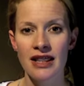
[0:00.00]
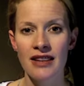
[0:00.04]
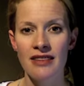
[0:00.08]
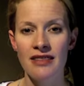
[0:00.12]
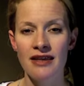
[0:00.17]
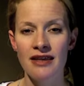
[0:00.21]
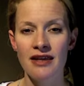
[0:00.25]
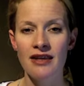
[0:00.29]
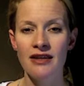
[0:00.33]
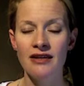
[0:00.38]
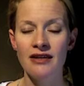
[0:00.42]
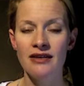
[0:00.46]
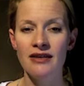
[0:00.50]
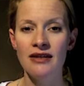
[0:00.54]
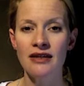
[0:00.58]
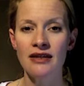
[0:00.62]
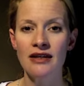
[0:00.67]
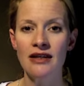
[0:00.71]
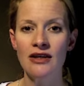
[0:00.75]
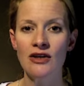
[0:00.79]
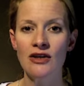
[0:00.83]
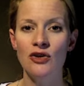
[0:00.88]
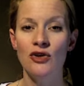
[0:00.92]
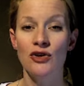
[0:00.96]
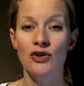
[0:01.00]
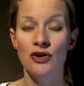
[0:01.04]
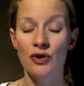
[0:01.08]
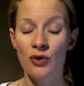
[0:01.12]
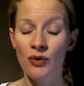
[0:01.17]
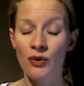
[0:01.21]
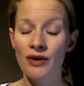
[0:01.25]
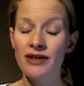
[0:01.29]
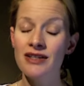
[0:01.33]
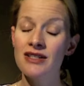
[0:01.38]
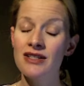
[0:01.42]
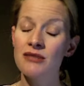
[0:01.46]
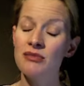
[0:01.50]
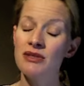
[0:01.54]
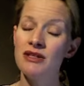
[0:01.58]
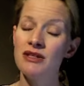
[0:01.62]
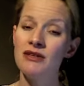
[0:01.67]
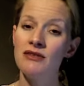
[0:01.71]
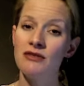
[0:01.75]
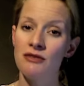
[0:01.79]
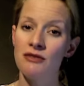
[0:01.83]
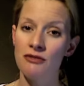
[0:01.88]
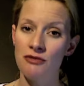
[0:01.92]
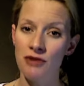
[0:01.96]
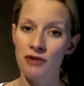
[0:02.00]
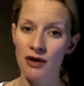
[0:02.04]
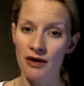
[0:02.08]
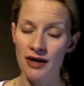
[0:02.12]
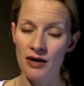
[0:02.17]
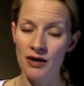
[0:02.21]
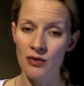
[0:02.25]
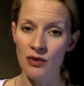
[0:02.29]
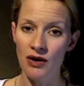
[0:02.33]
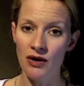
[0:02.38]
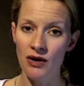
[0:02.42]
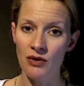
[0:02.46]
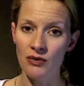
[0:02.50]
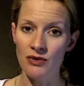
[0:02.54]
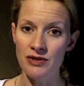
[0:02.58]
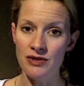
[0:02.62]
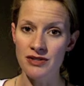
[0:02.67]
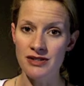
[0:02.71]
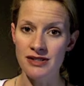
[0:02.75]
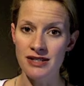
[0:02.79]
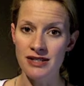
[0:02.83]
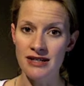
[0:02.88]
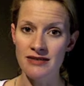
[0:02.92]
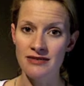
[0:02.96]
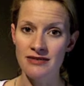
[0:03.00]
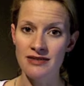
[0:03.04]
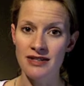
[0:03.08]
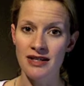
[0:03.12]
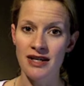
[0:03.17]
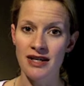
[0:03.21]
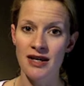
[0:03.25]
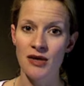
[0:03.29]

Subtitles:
then you're going to be very well received